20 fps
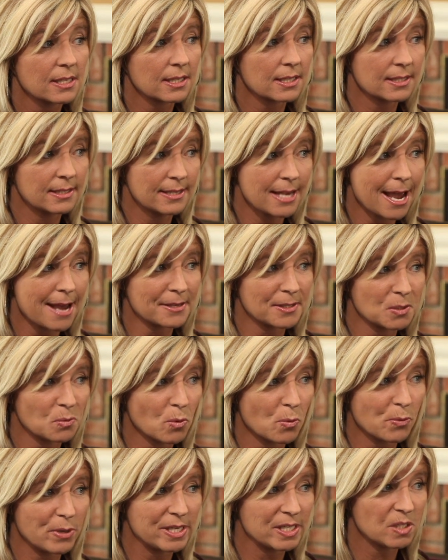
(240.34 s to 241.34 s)

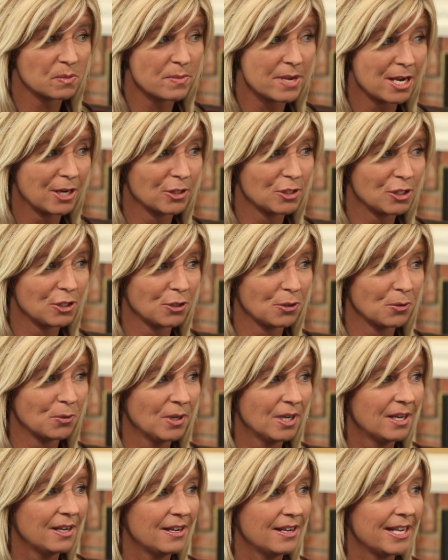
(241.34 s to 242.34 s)
success when we speak
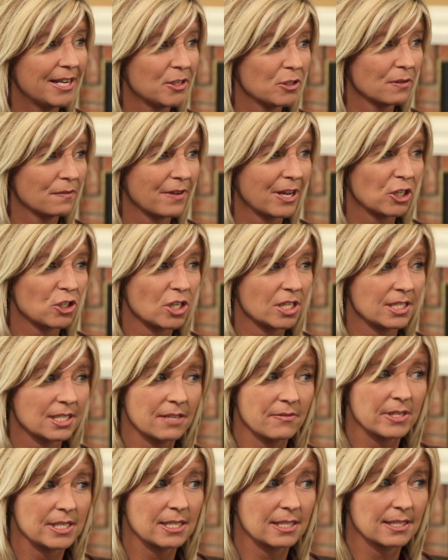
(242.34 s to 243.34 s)
to
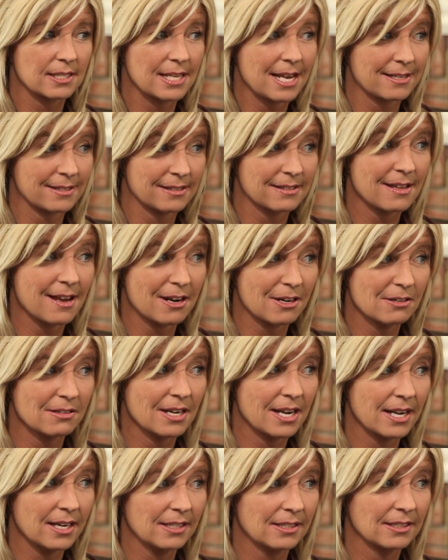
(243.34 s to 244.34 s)
interventions and the success. Is that
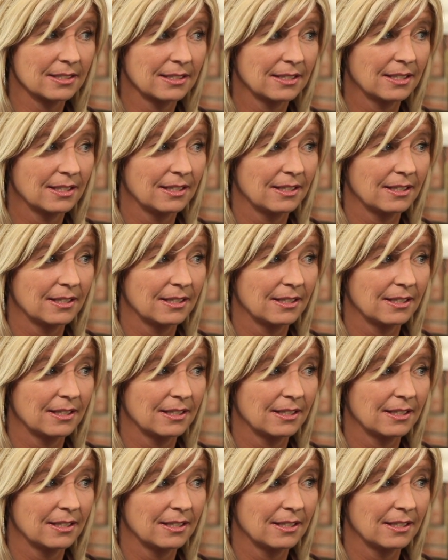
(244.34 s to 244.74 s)
correct?